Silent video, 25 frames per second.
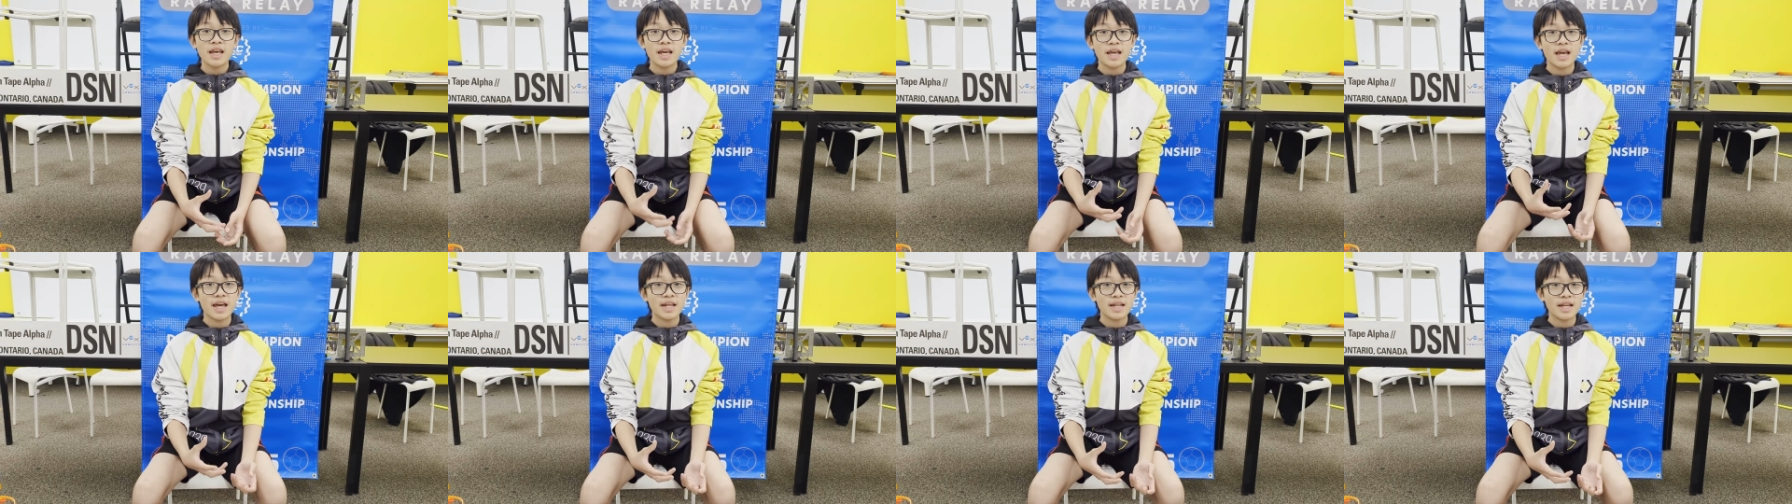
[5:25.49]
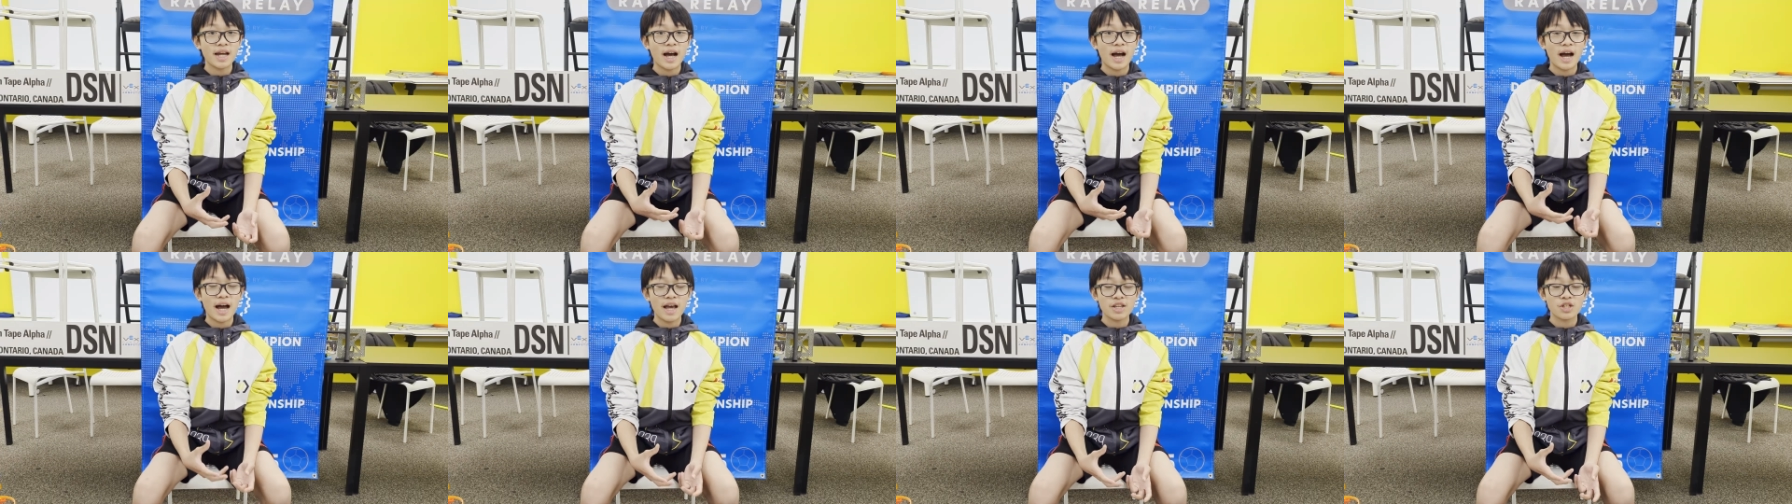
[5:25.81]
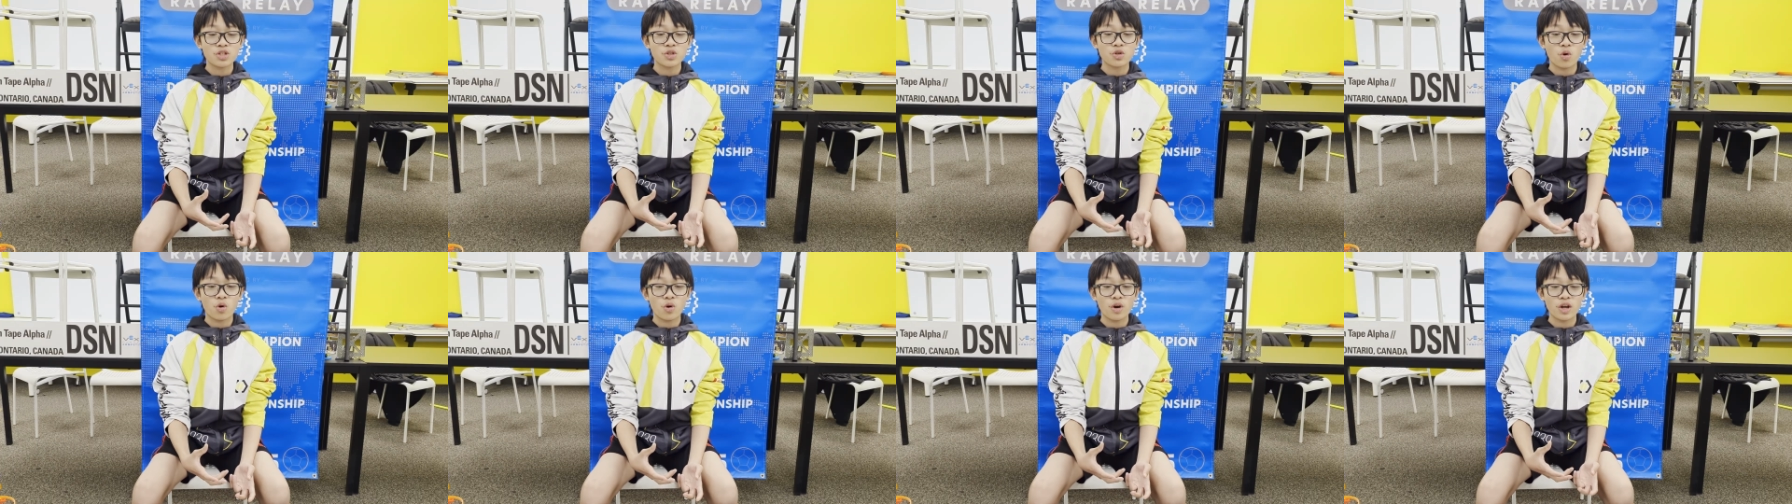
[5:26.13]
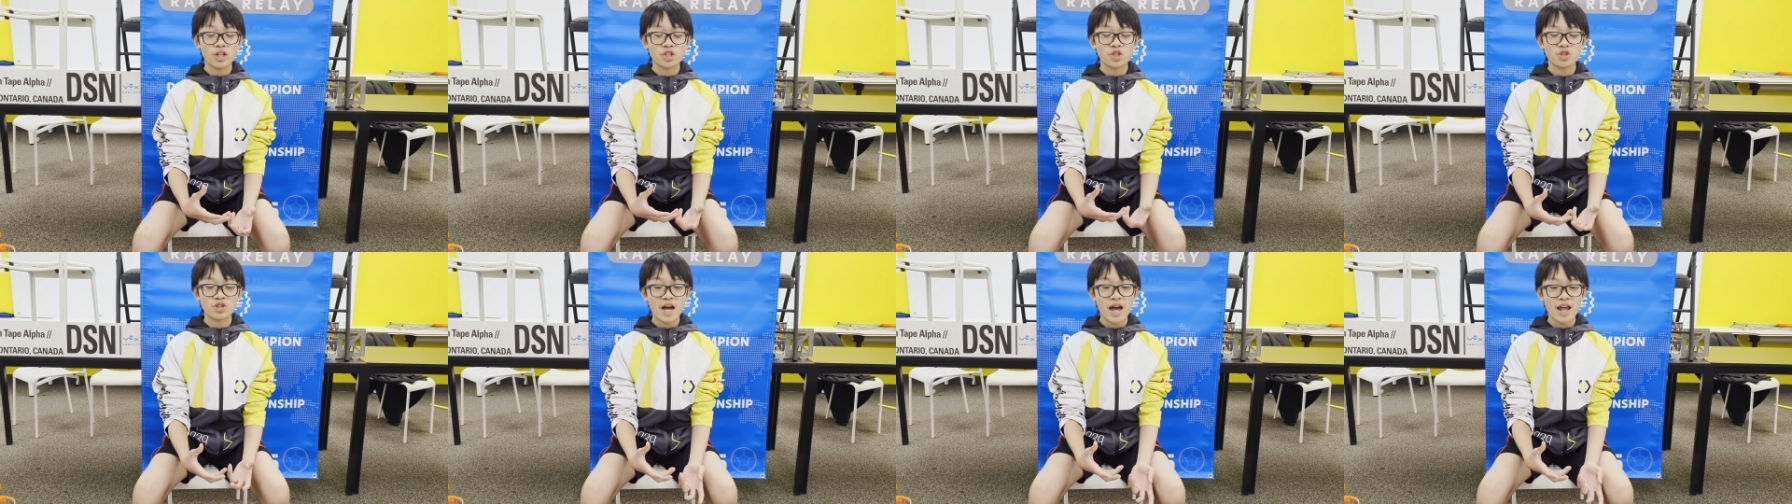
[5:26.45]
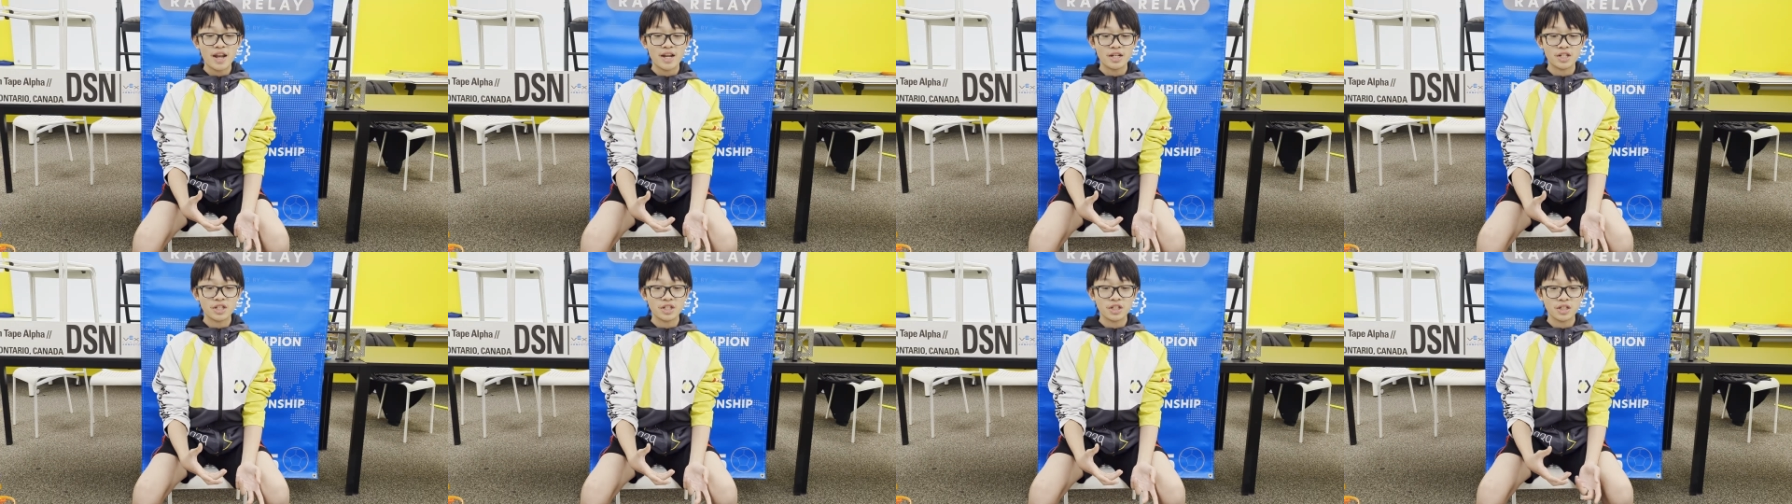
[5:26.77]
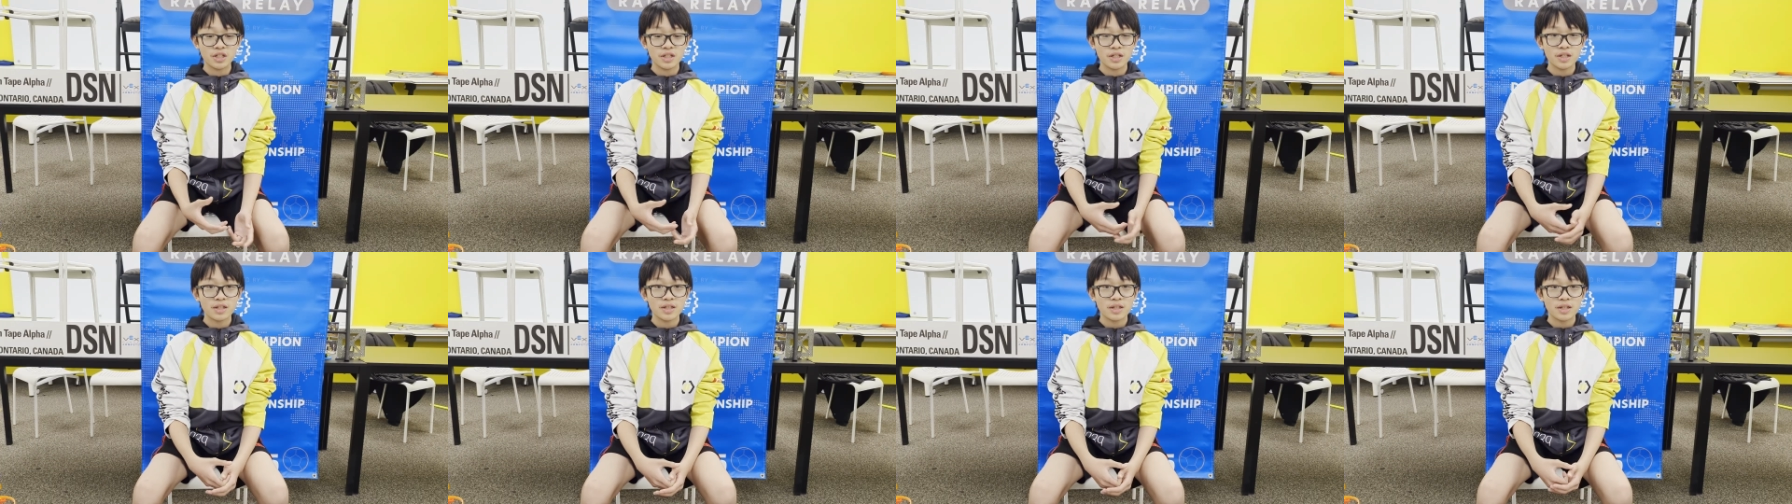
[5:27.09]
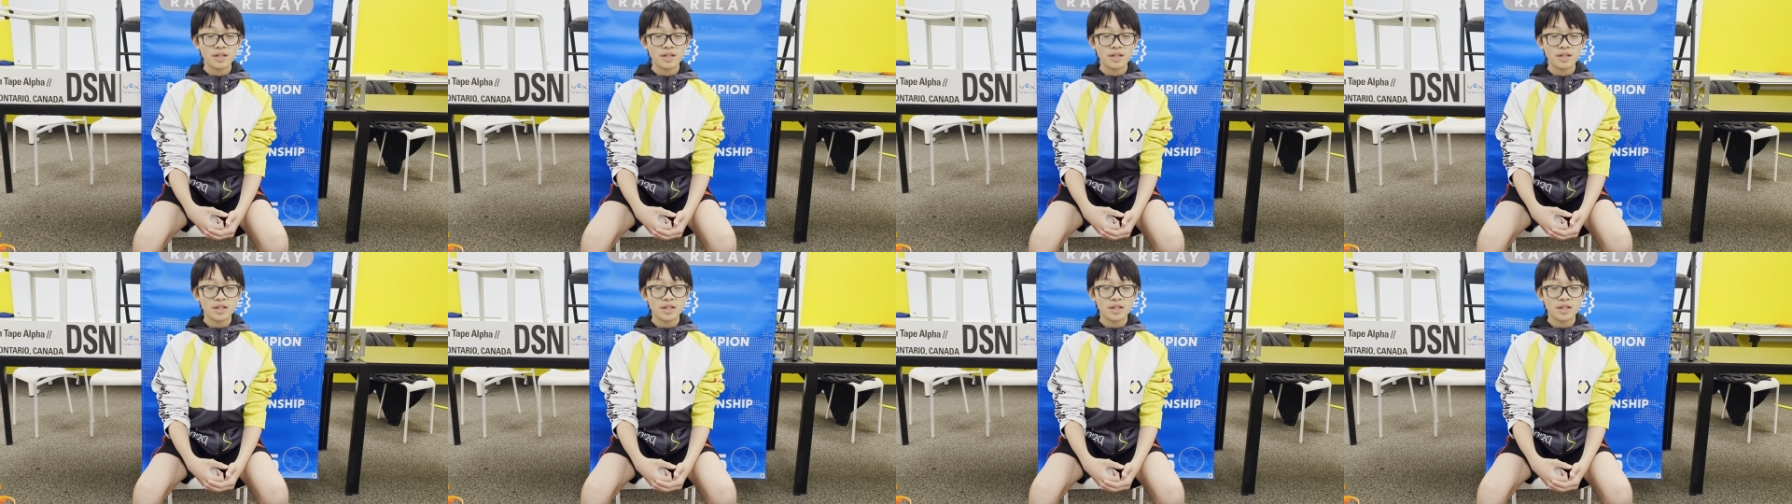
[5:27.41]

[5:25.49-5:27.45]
and high scoring strategy.